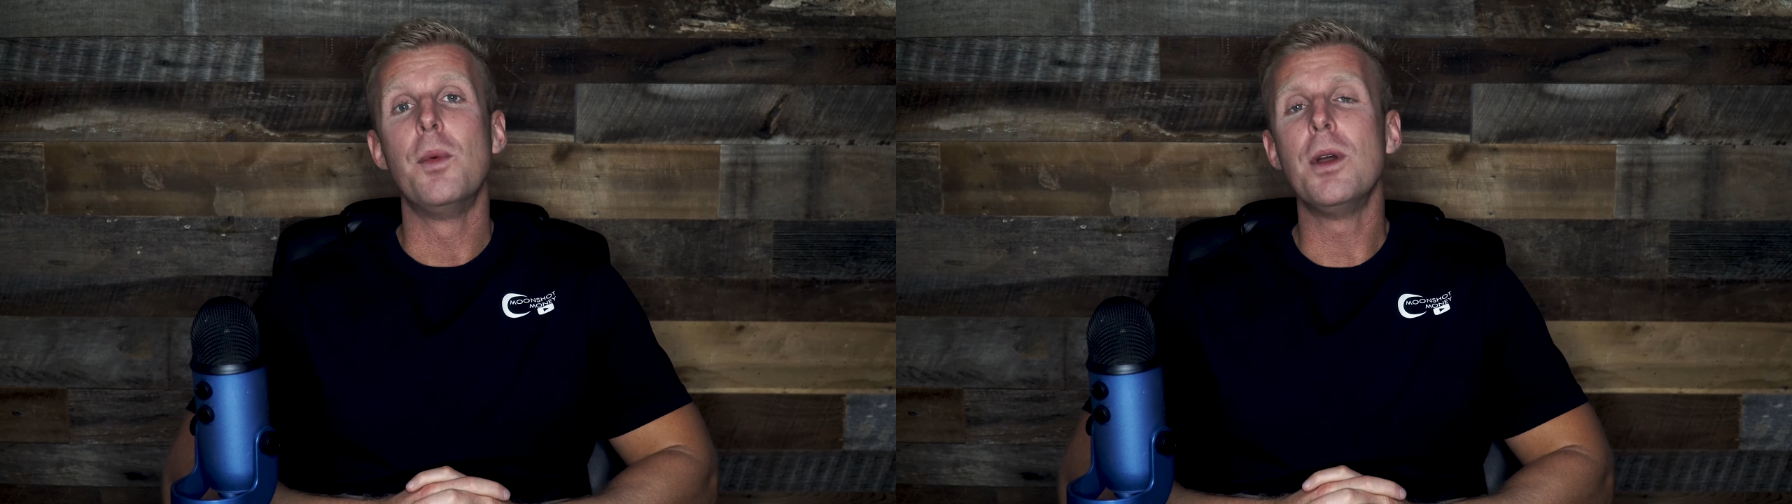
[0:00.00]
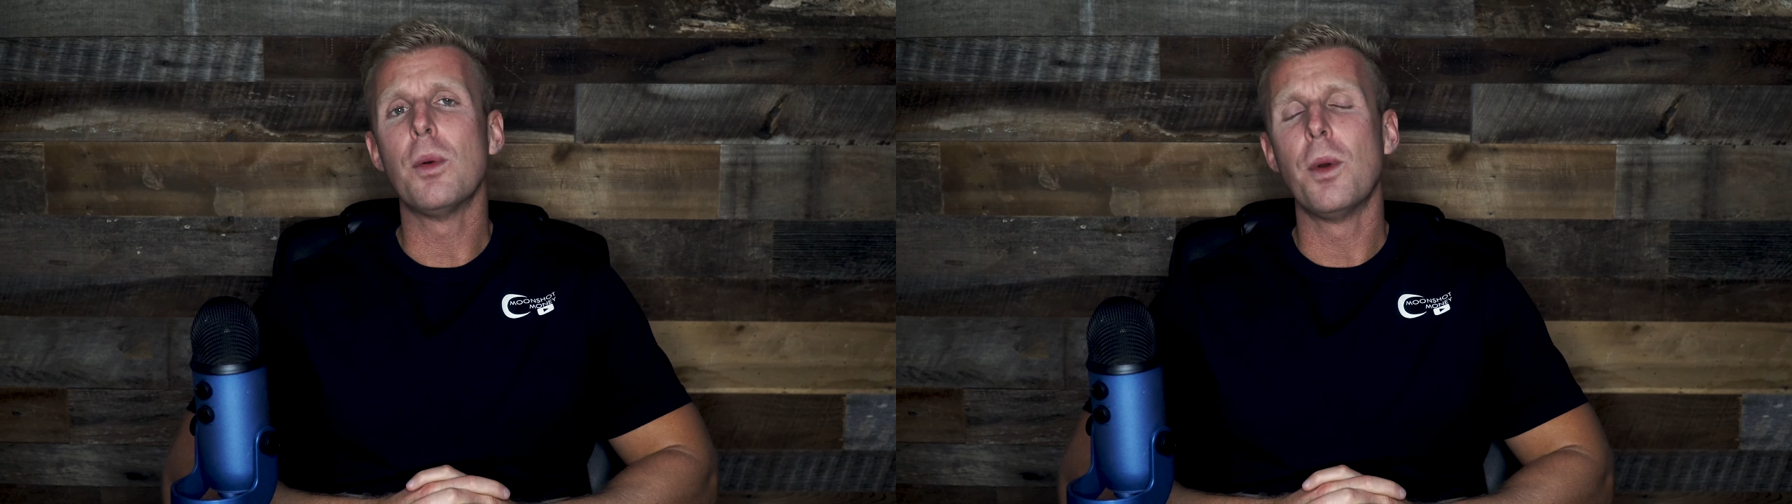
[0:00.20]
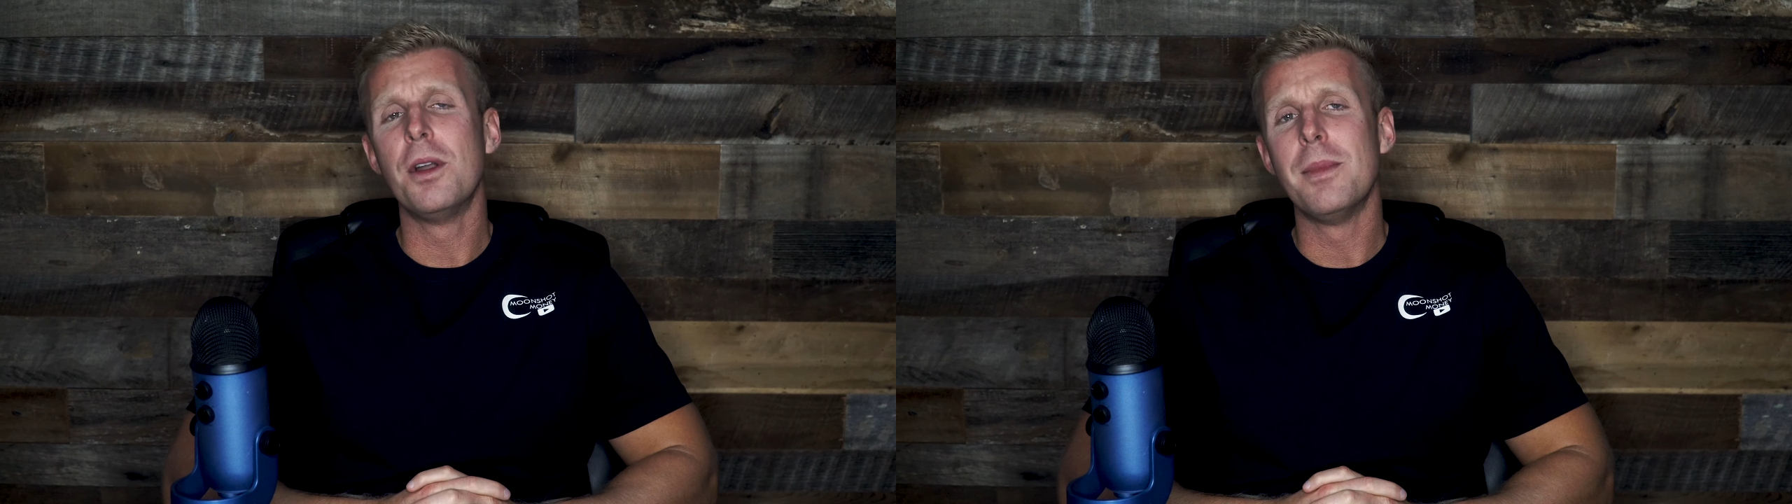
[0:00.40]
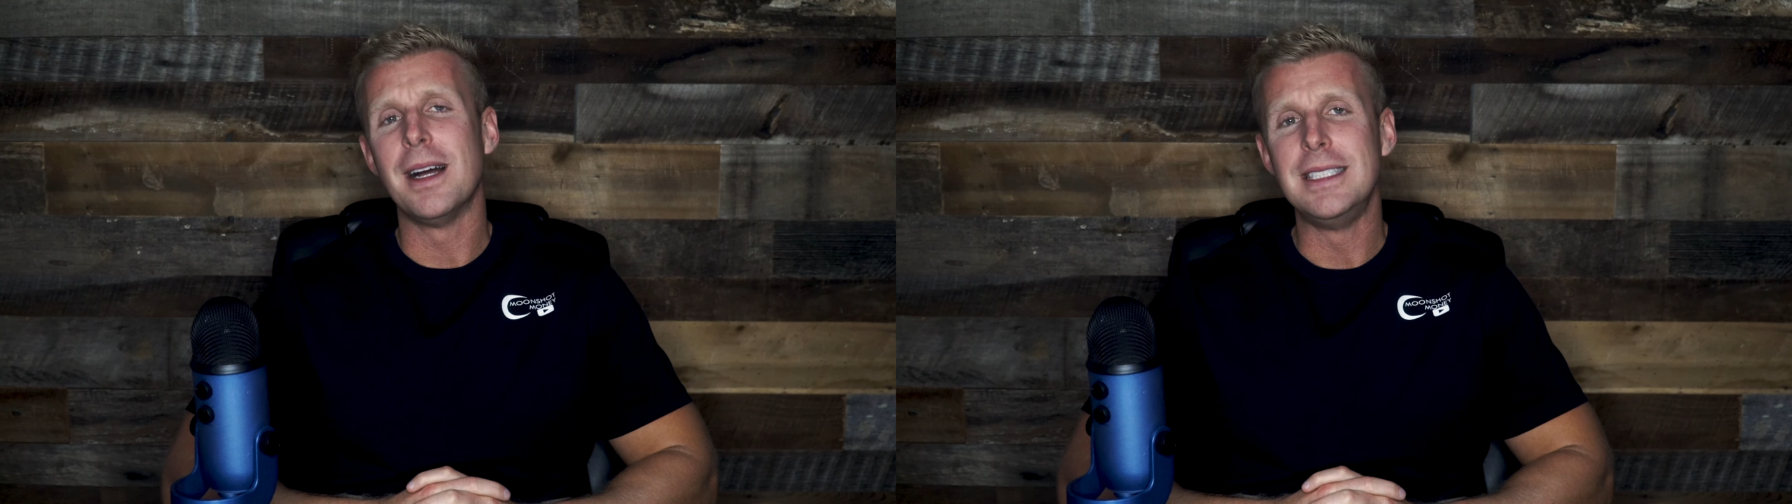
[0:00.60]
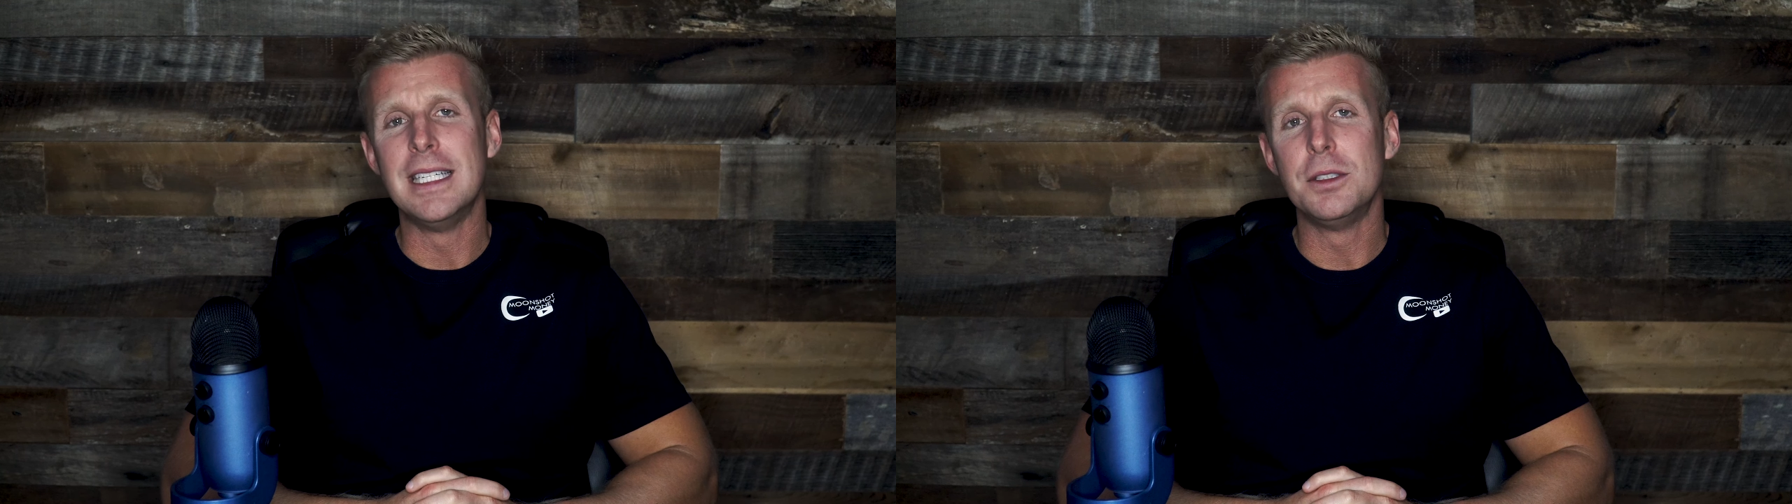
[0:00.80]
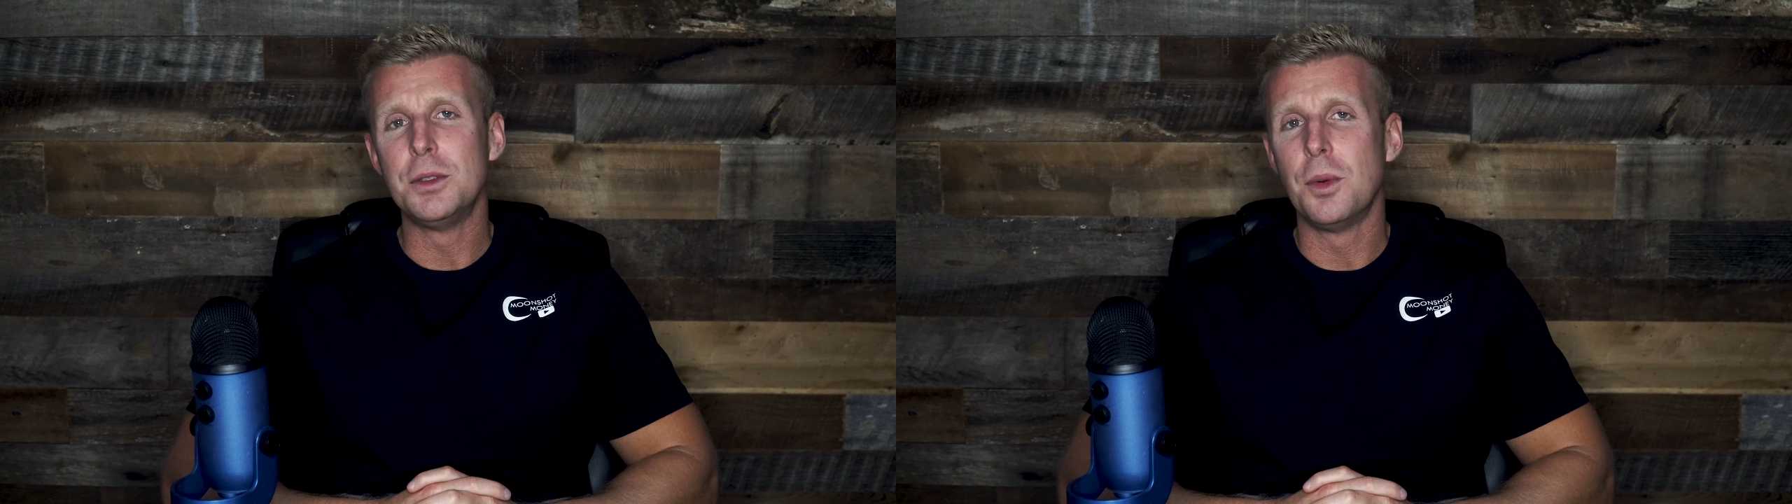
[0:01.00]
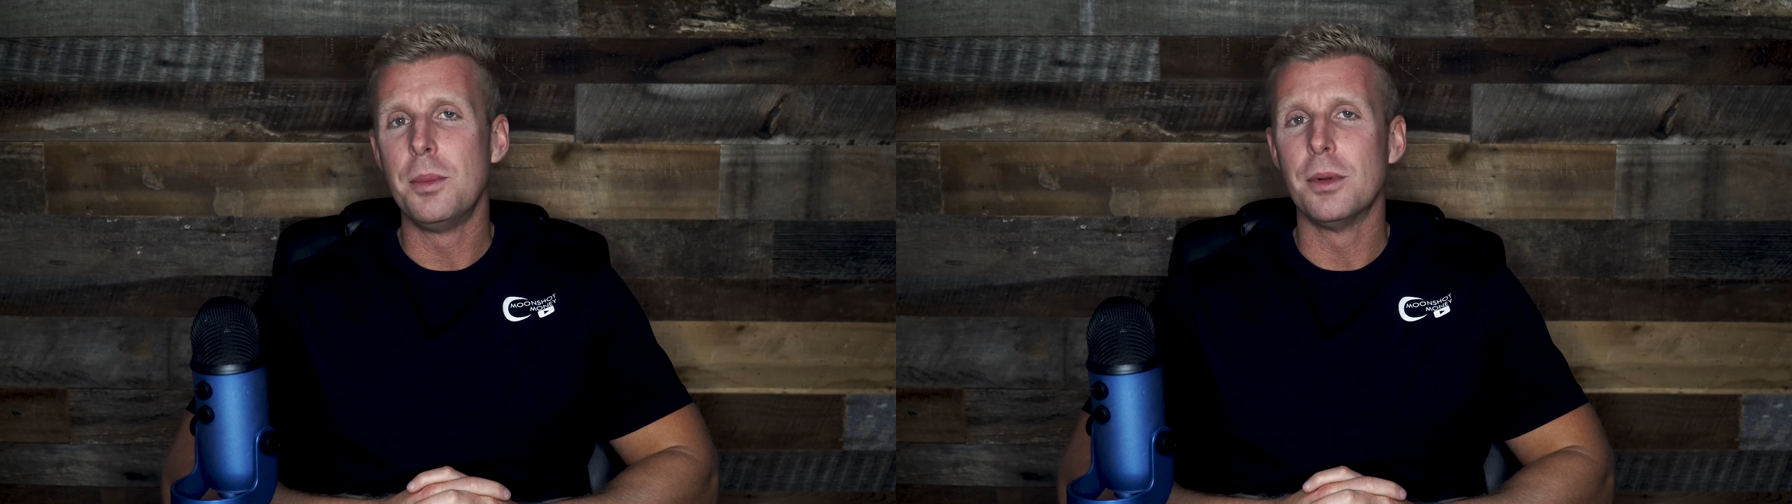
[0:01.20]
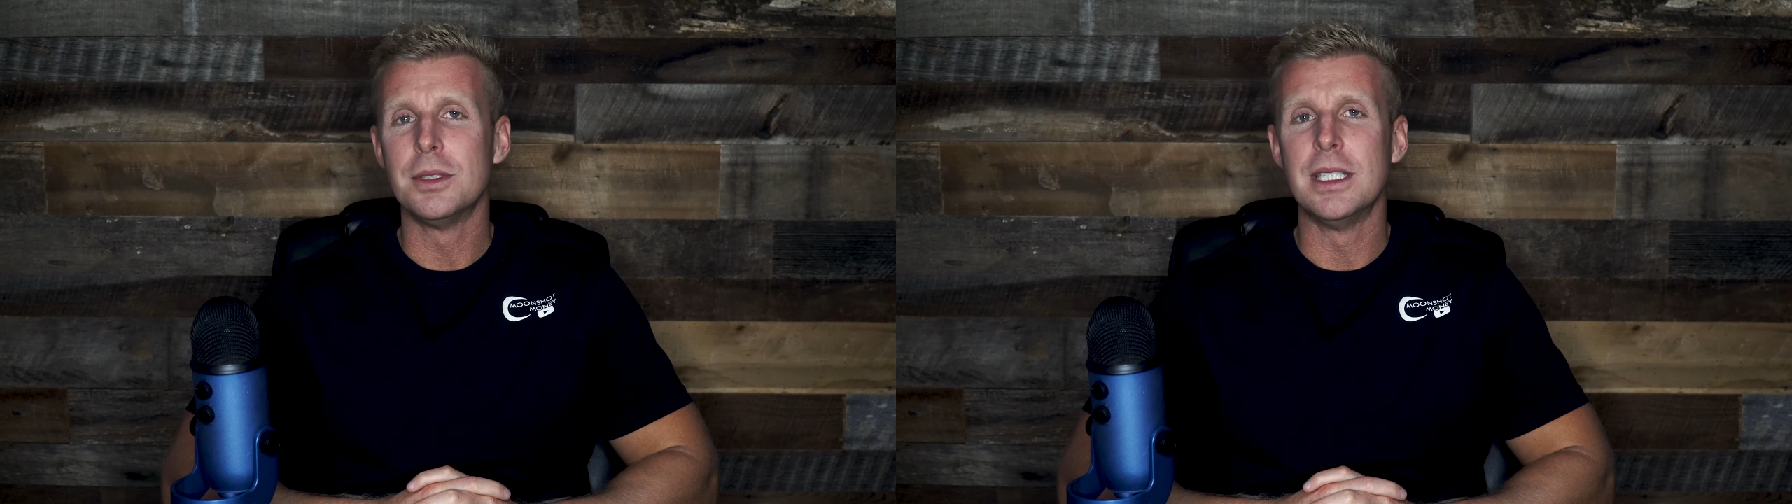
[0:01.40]
We aren't worried about 10 to
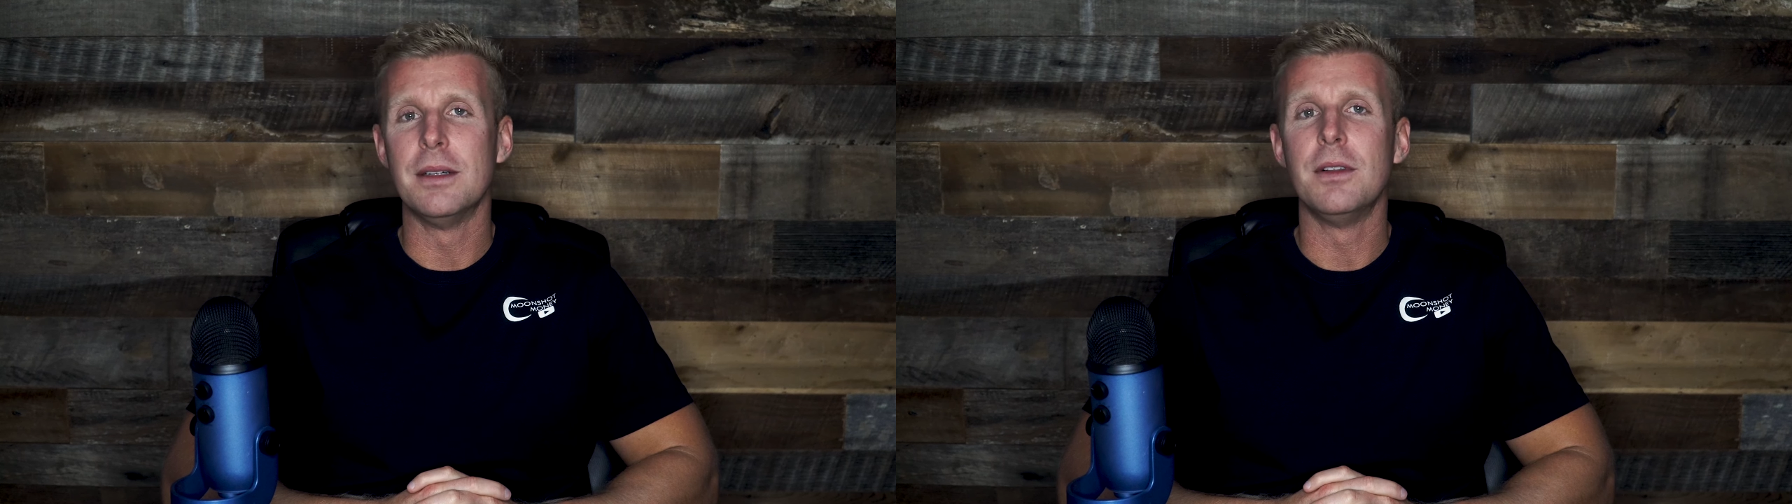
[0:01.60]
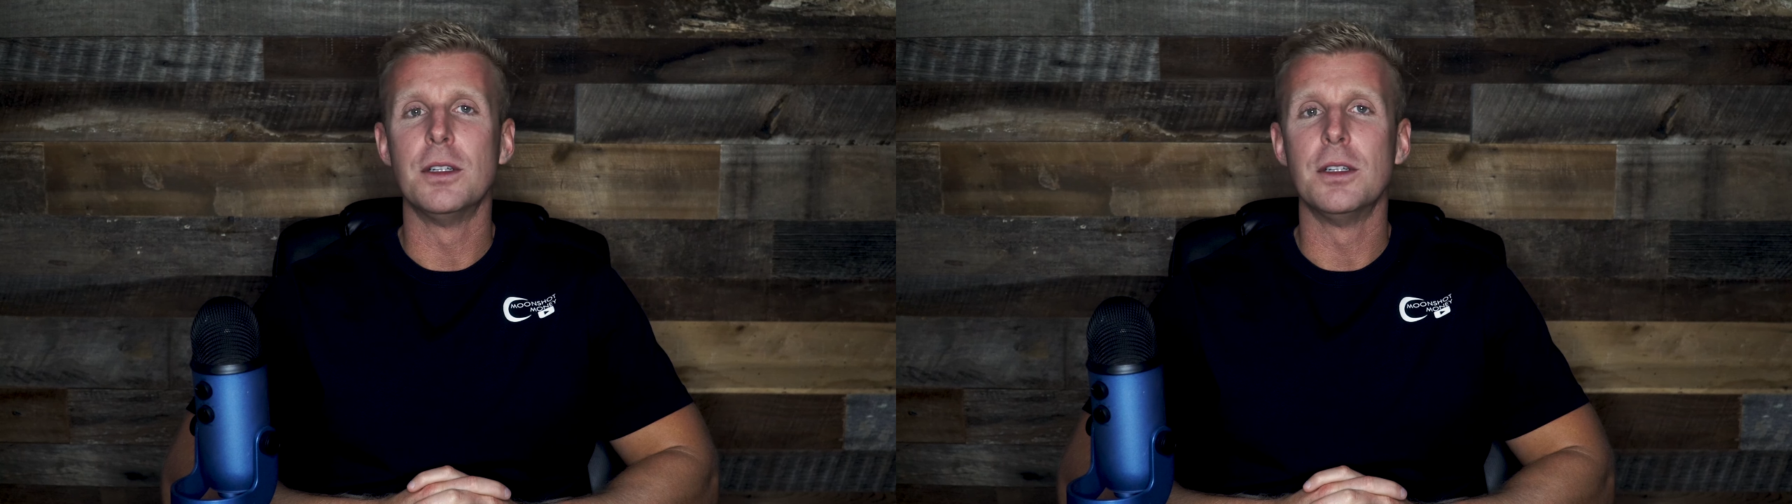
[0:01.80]
20%